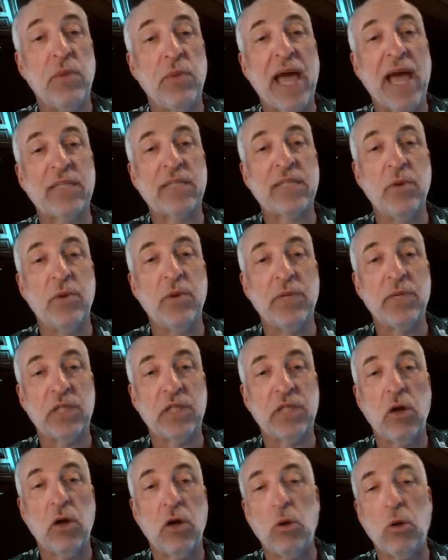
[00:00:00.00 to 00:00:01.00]
there's a
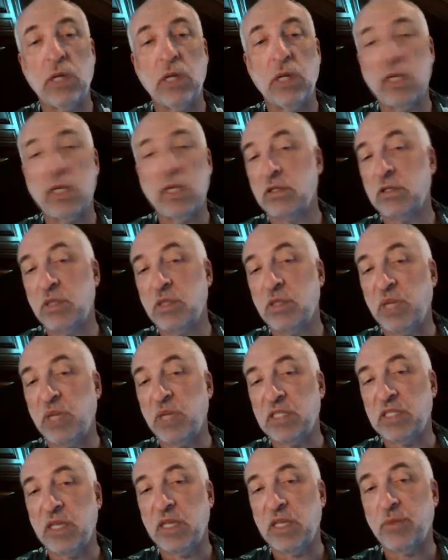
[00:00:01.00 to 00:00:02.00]
maximum, I say, oh, well,
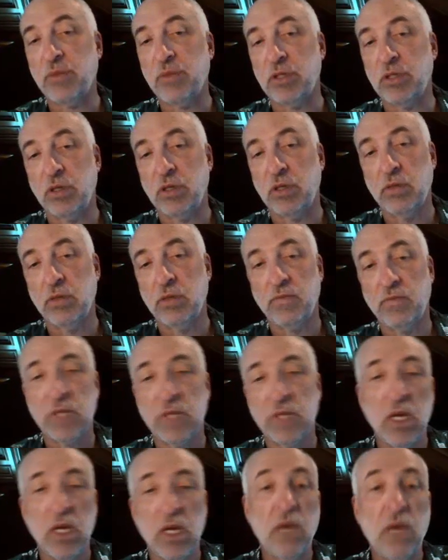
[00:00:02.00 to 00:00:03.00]
there's the best temperature.
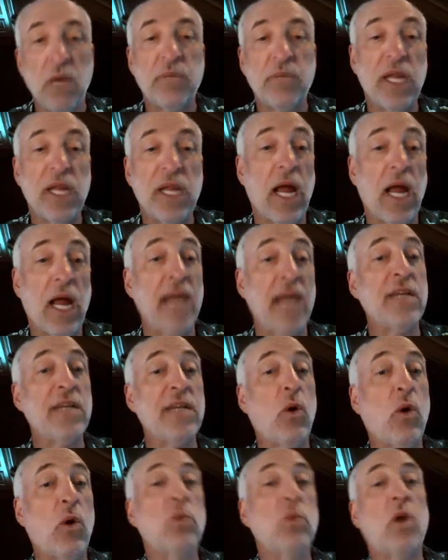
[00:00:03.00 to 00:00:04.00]
But
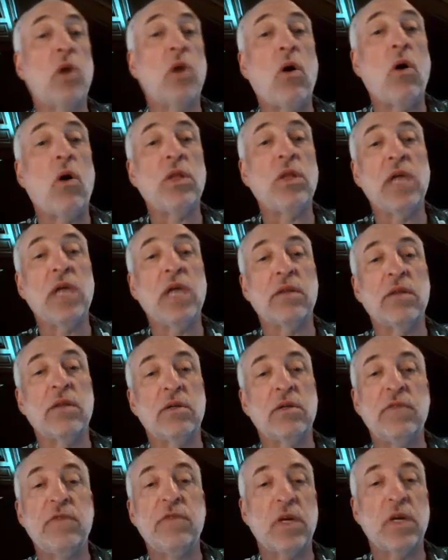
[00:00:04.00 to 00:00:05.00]
I had to hold all
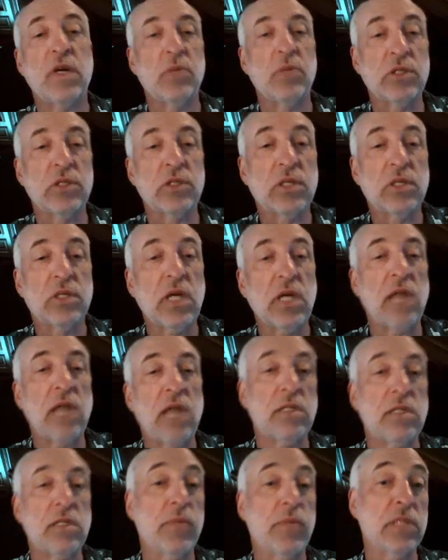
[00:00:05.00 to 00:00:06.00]
the other variables
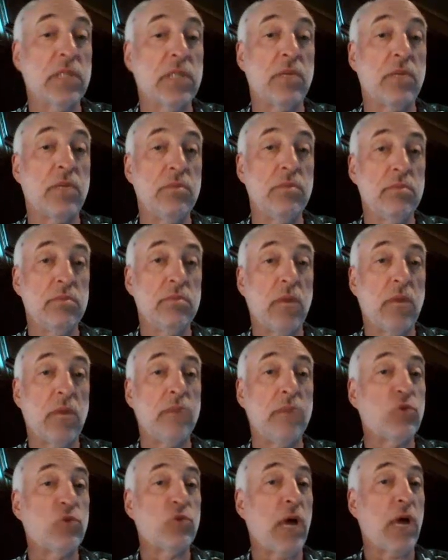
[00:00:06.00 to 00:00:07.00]
constant because I'm
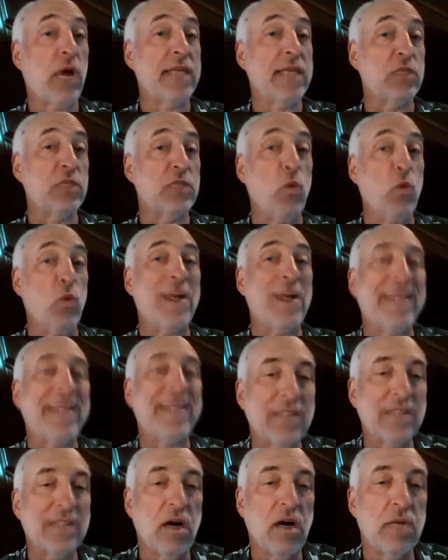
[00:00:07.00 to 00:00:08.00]
trying this
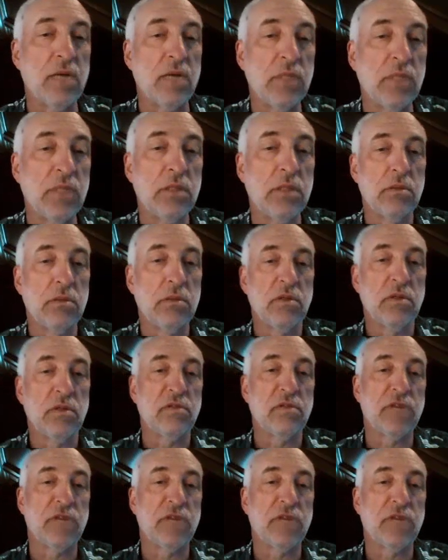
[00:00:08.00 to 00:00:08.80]
one at a time